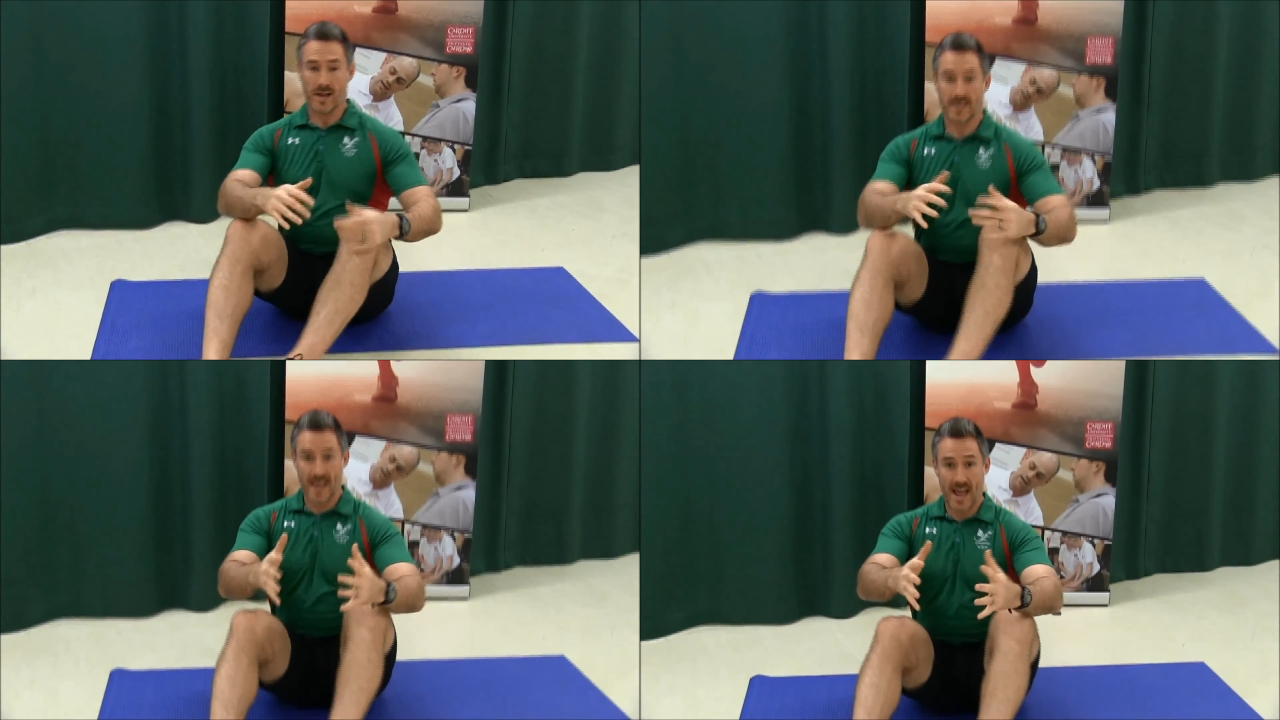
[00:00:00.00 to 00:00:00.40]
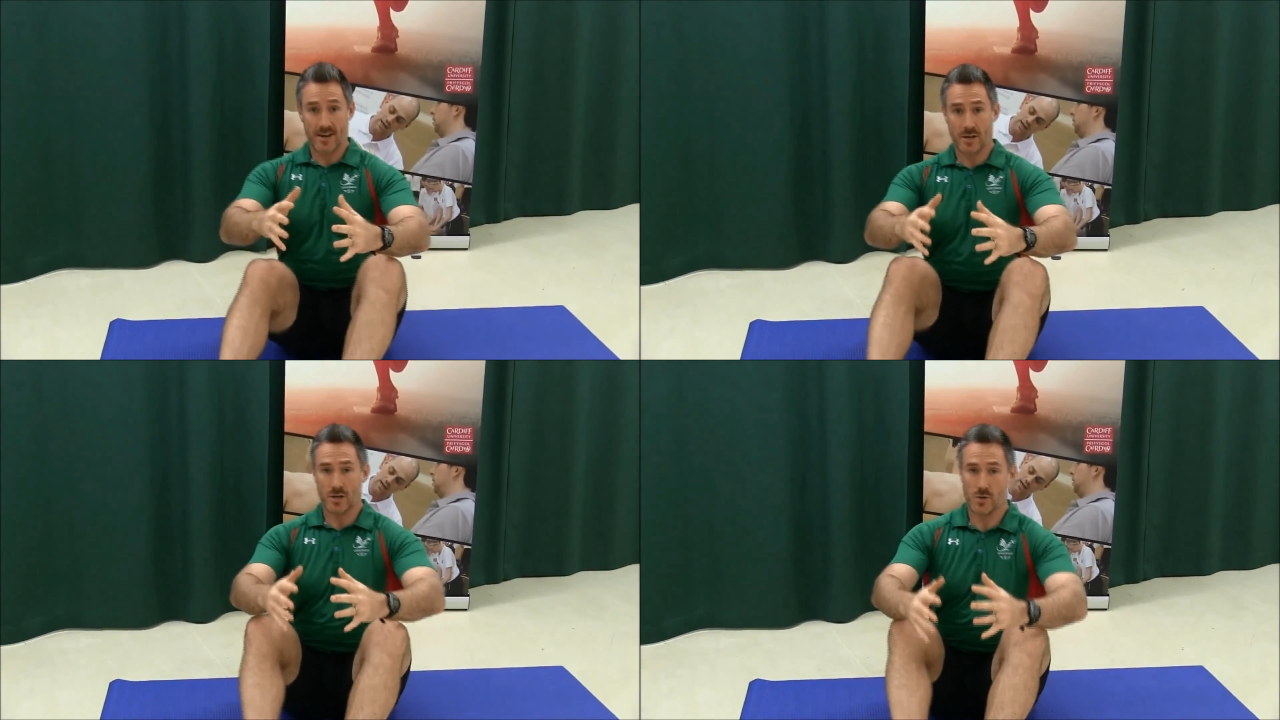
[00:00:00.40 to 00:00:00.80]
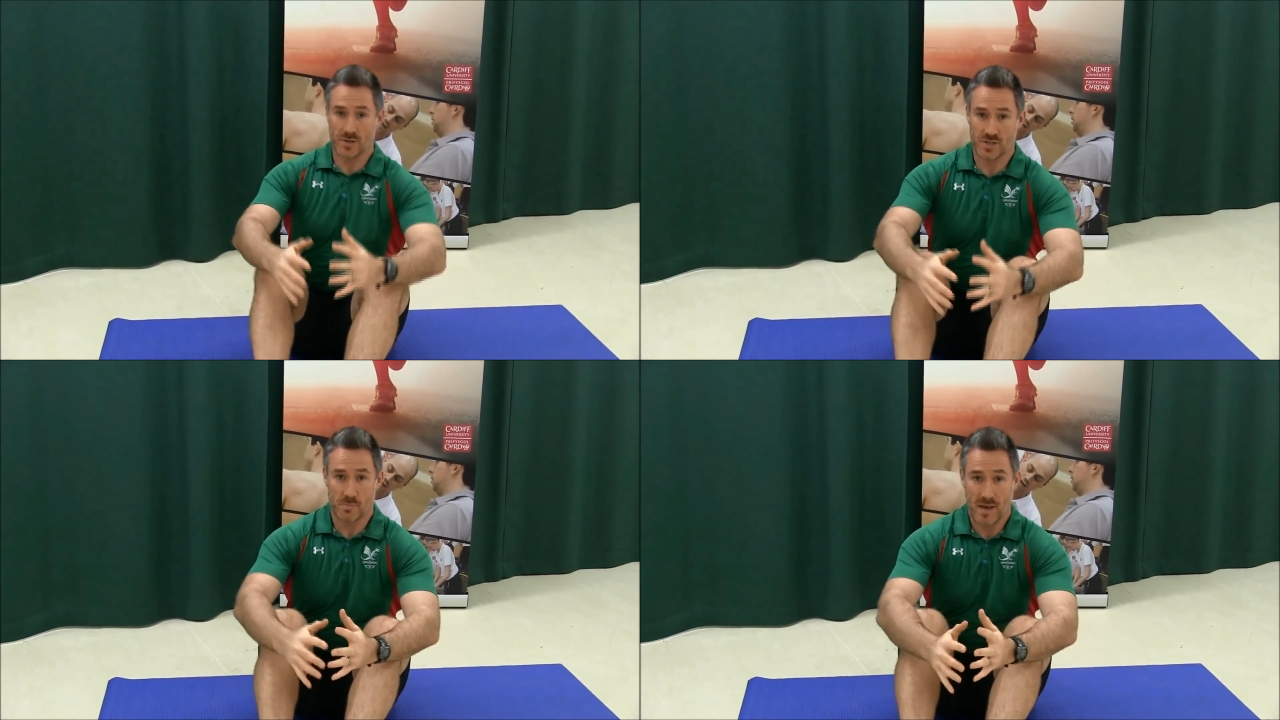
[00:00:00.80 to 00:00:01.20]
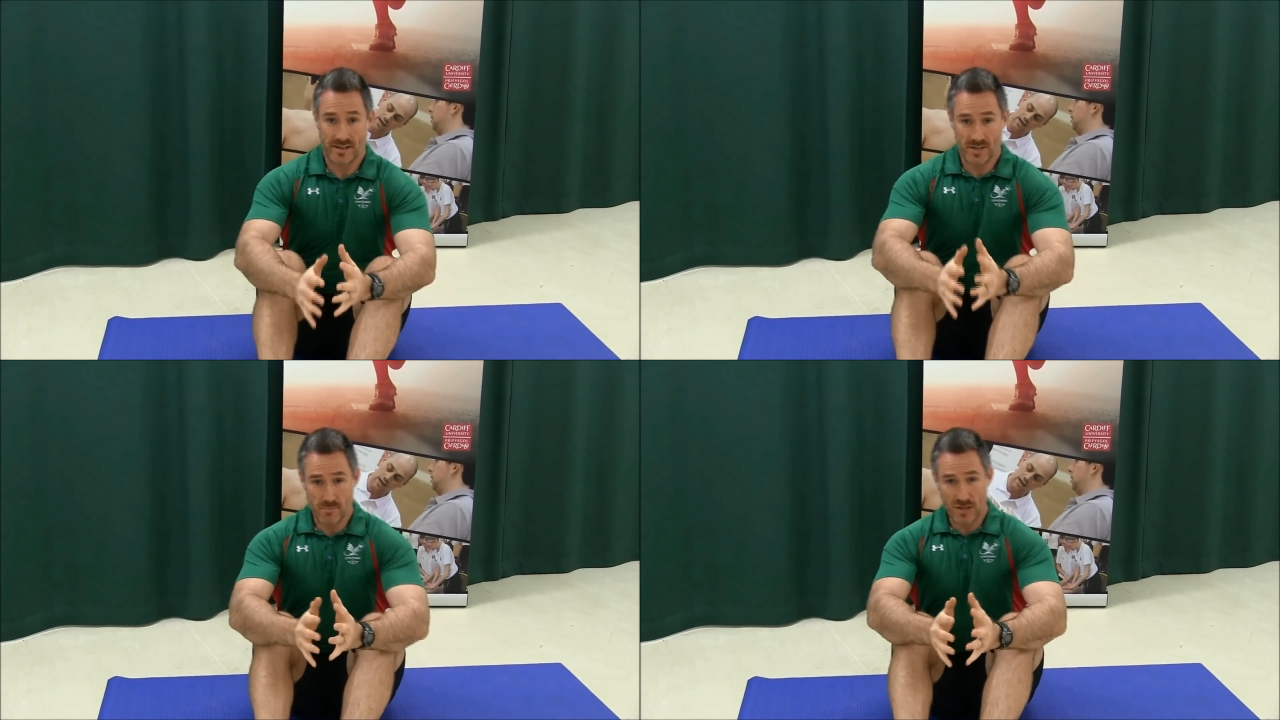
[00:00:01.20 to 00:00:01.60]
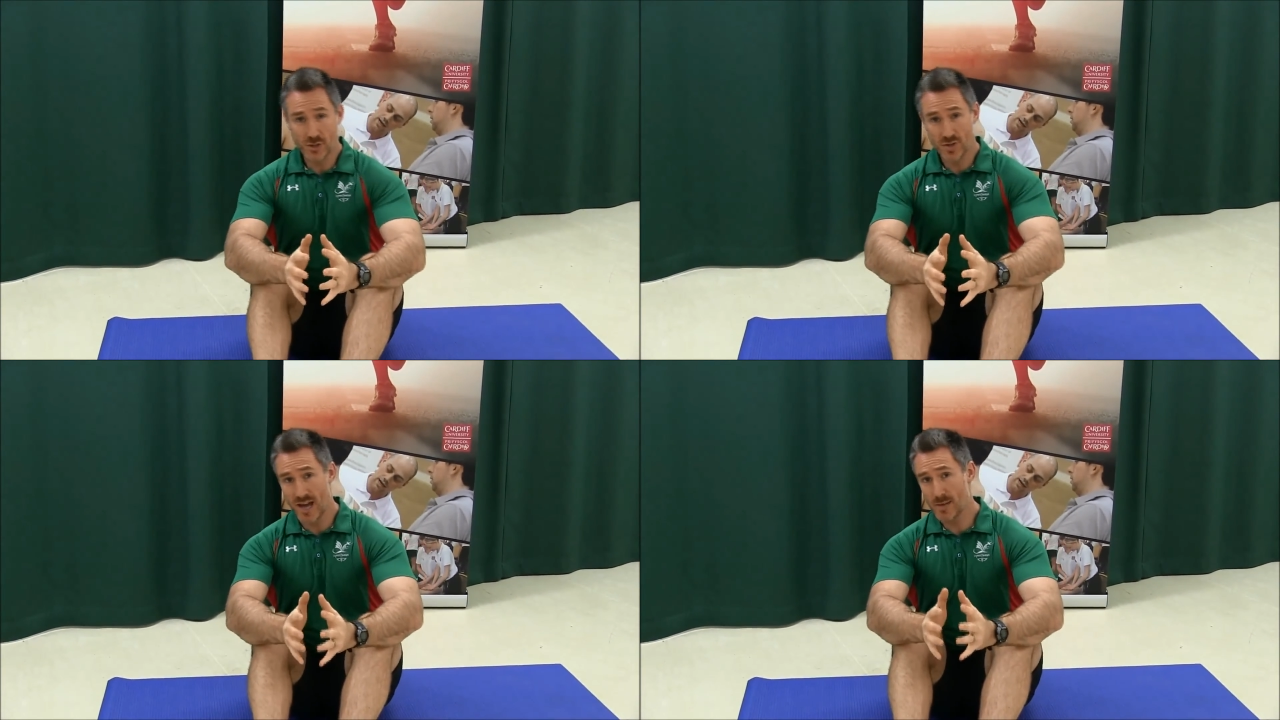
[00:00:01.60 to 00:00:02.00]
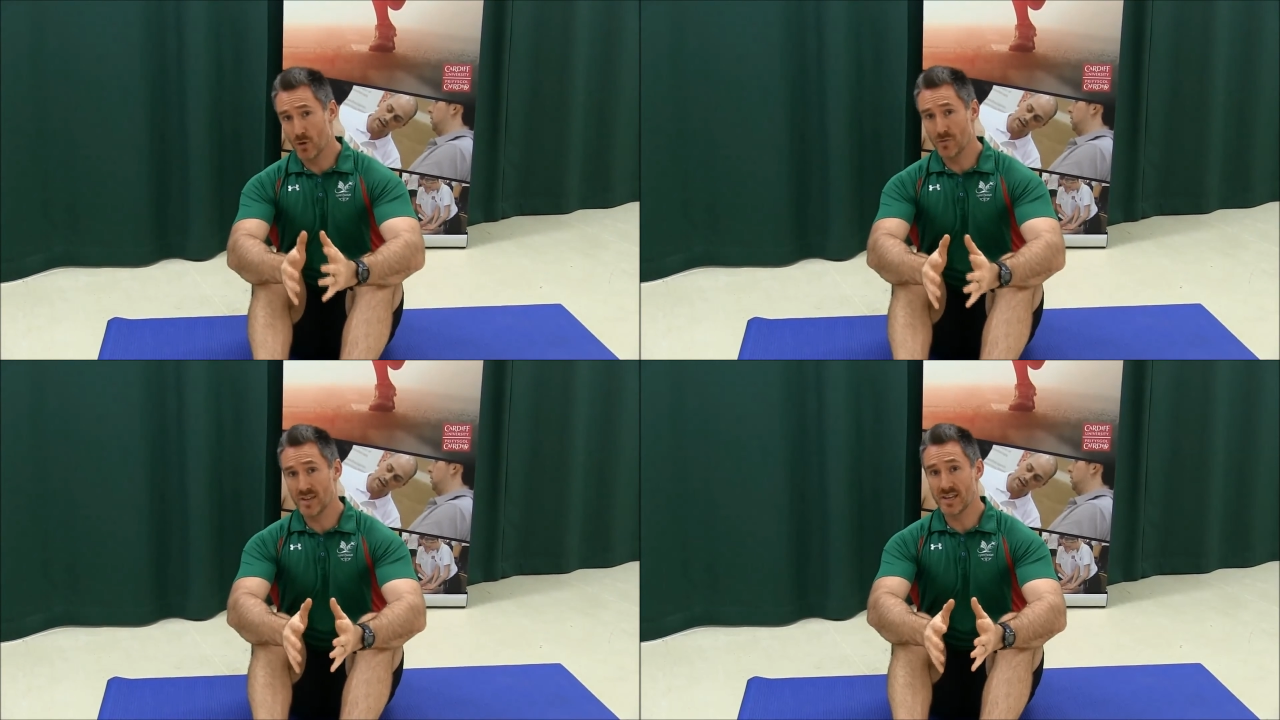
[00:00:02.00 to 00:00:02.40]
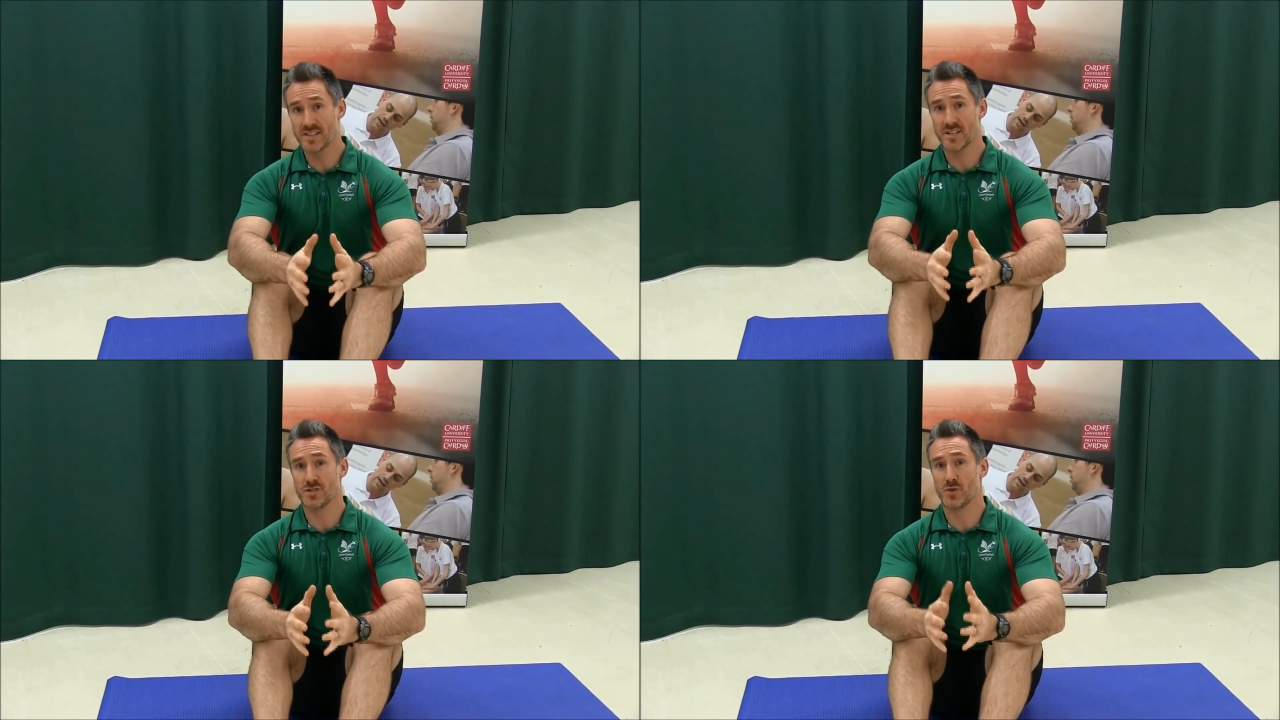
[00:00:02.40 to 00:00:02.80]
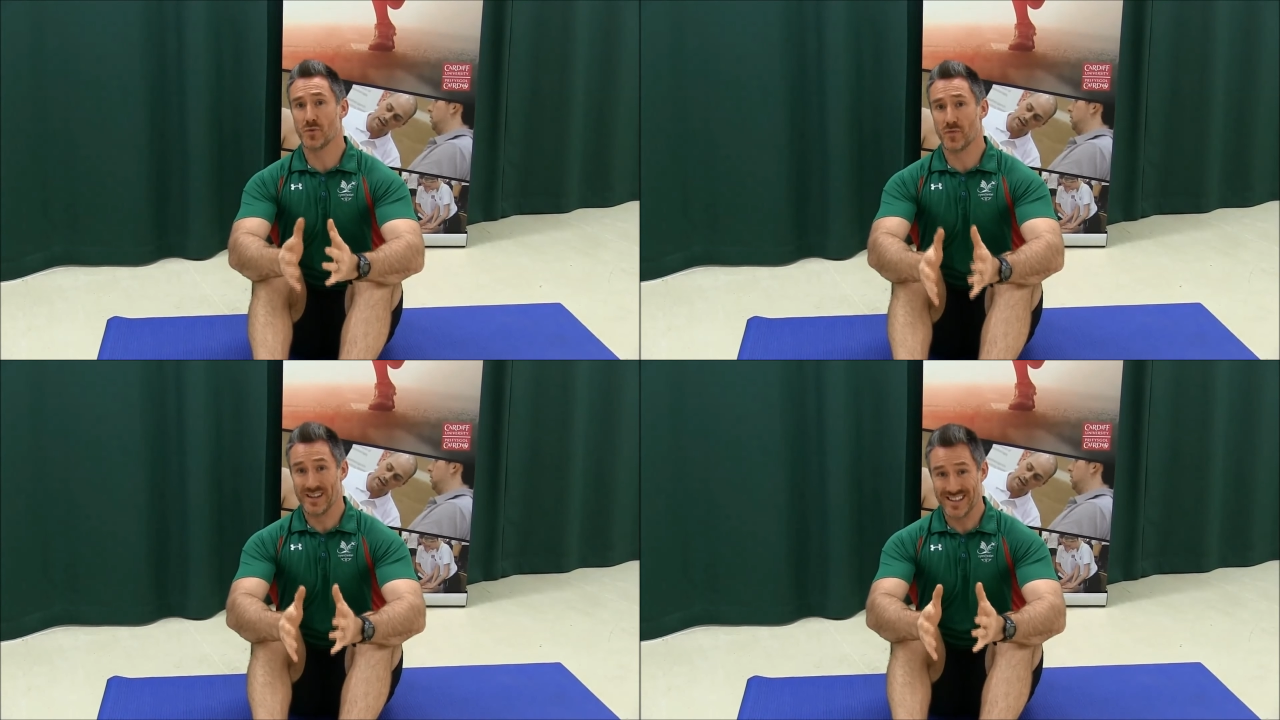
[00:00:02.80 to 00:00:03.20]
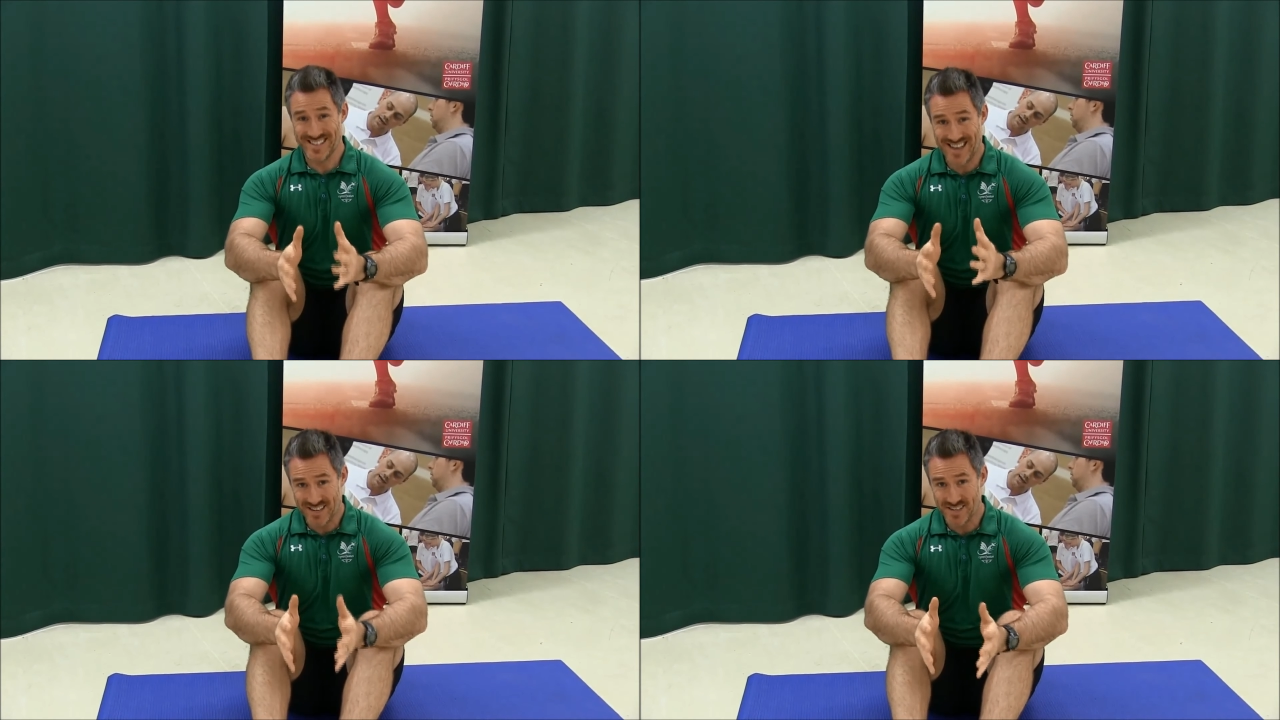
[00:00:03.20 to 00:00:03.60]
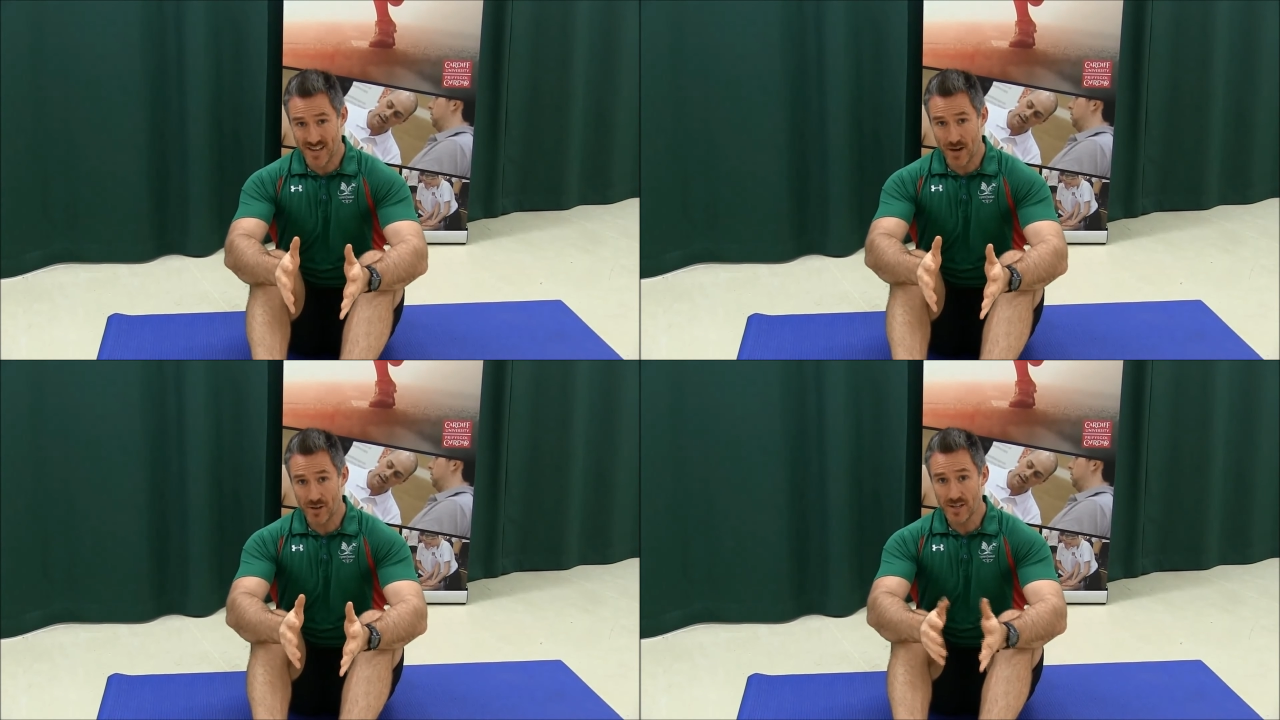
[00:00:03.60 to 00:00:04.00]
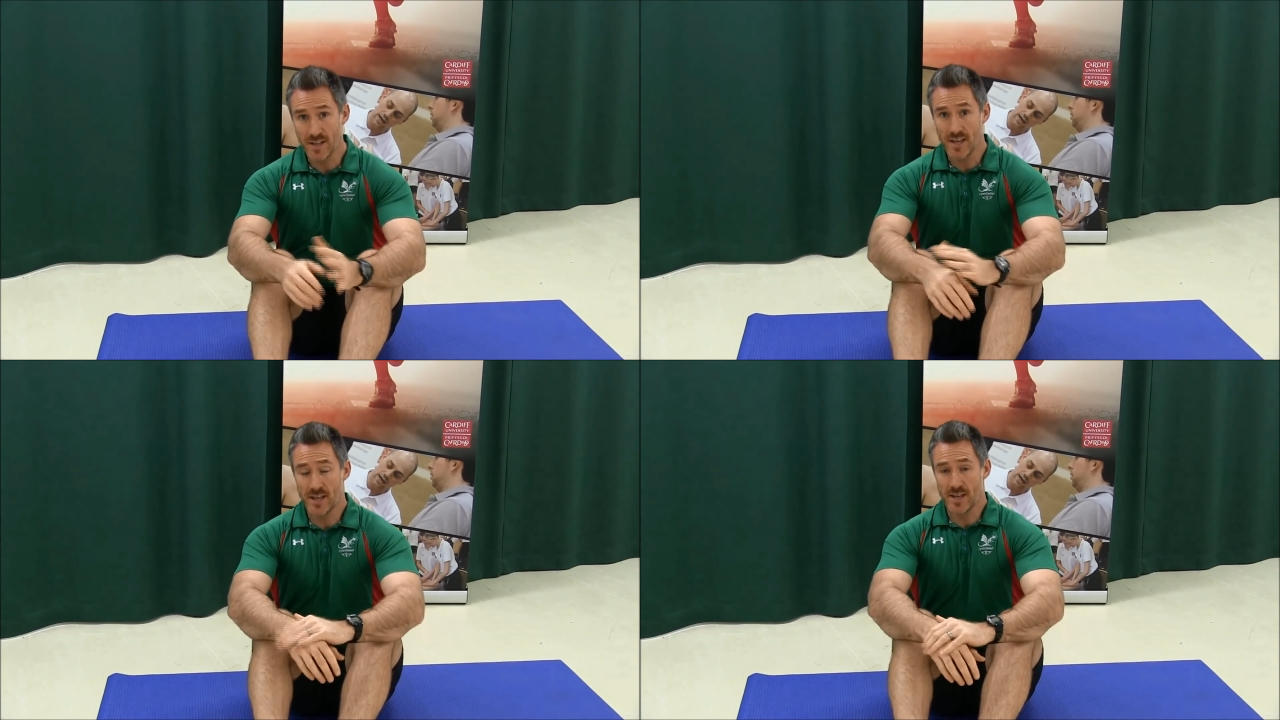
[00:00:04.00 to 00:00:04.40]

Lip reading: Again, you can spend as much time on these as you feel is necessary.